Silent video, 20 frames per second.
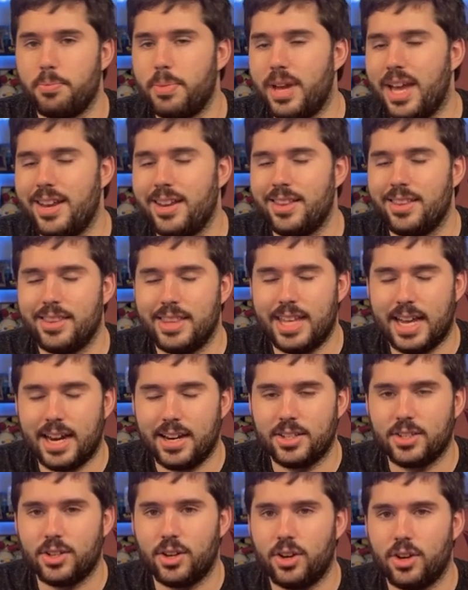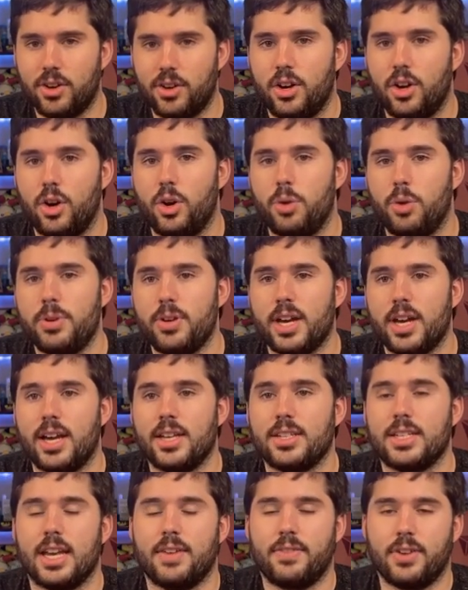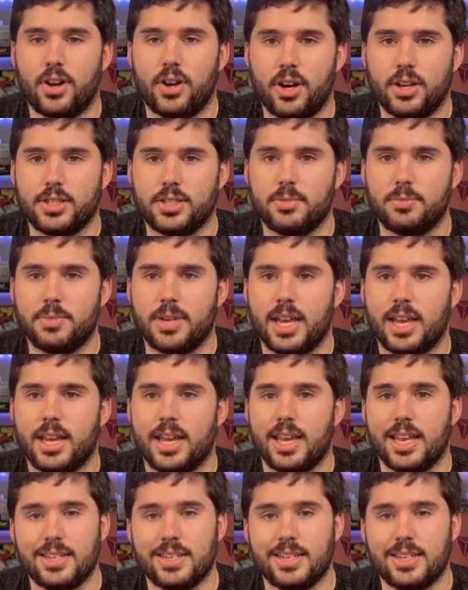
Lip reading: But that is all. Hope you guys have an awesome day.